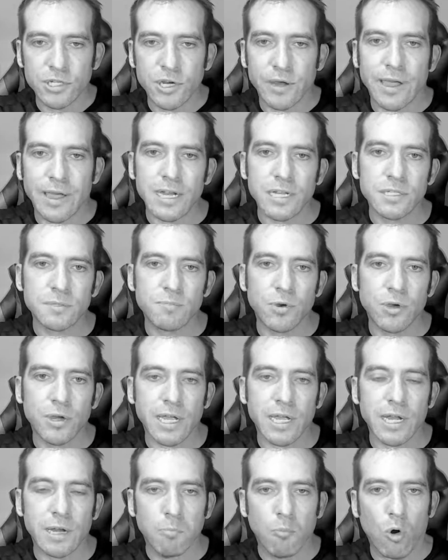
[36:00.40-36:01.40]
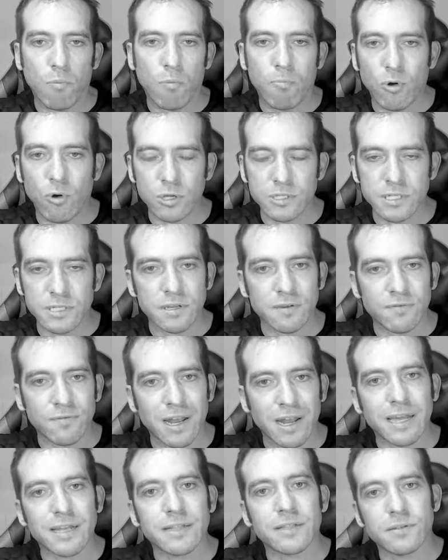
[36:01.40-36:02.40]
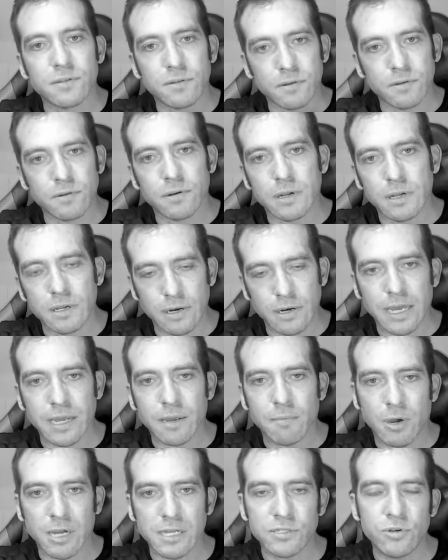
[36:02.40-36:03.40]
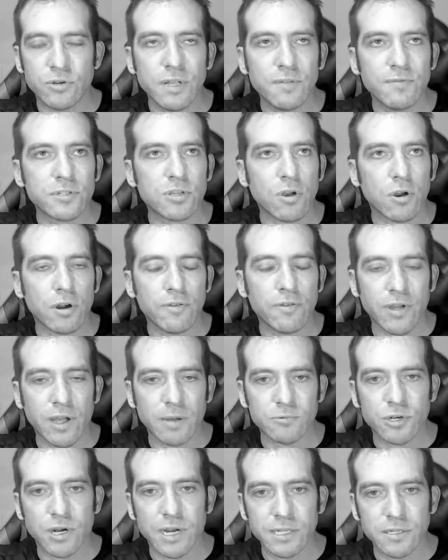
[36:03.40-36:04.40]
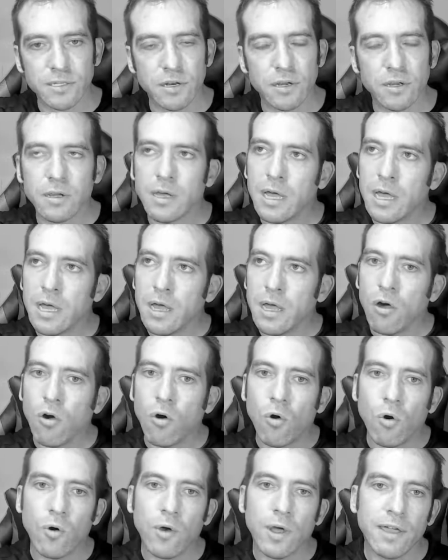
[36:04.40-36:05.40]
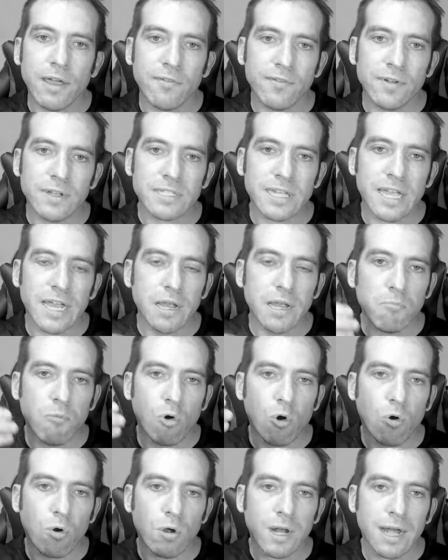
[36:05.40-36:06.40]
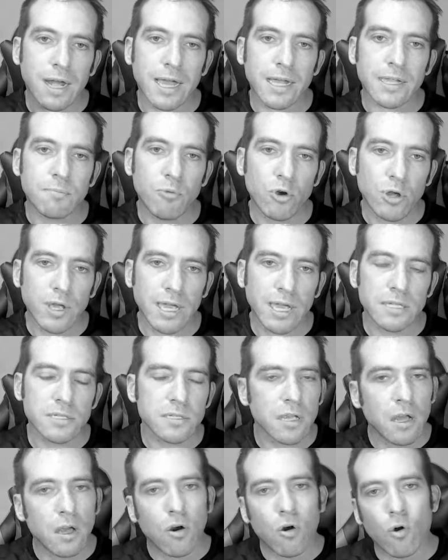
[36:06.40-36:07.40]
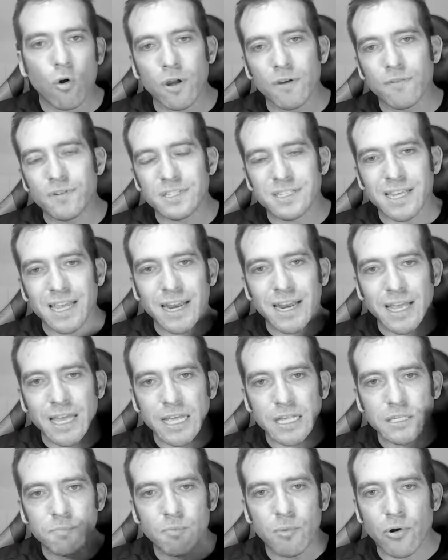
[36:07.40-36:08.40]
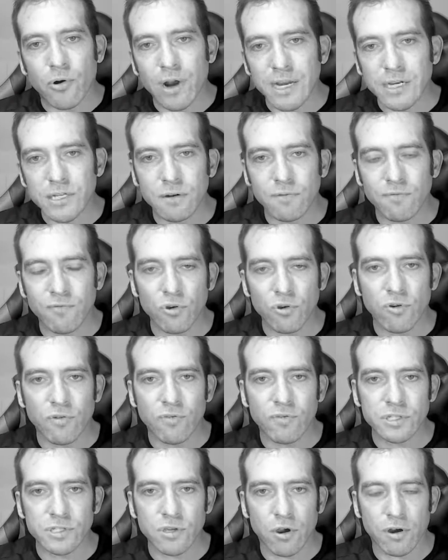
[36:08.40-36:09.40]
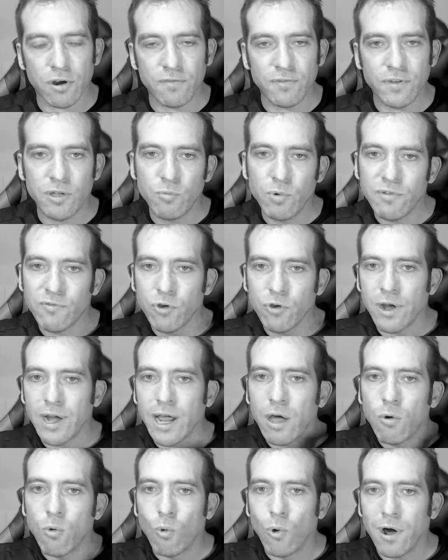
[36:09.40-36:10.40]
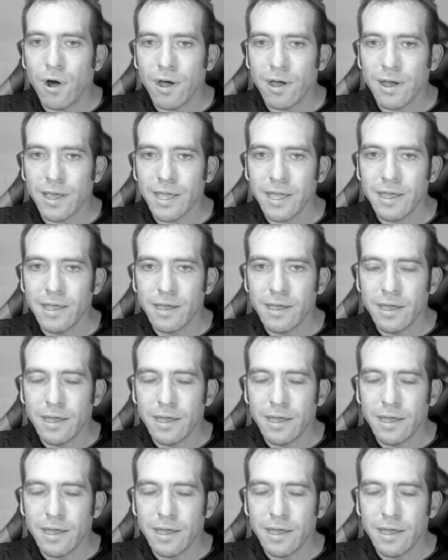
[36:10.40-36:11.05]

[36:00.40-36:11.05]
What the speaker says: Johannesburg in a more positive light, like my street photography I'm trying to do, or if it's getting more client bookings, or if it's getting inspiration for your photography, we've got our why.